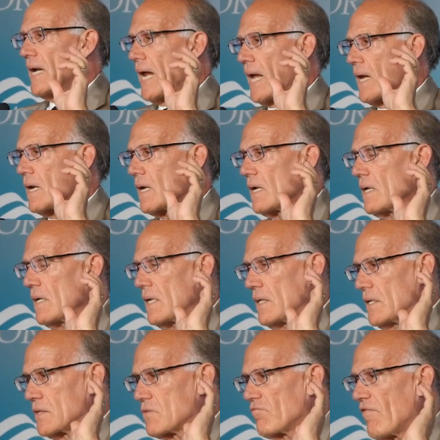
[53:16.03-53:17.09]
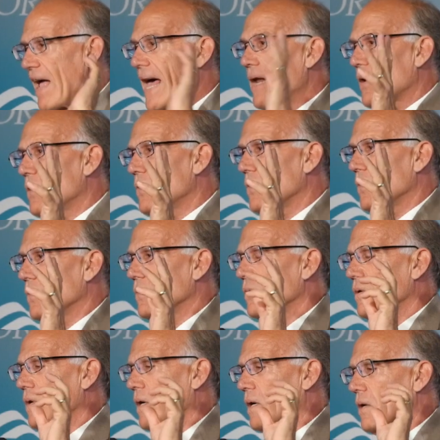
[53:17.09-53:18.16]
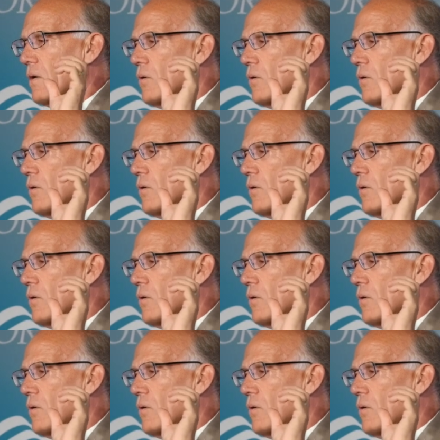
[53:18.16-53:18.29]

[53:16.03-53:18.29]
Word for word: in, a, in this radical uh,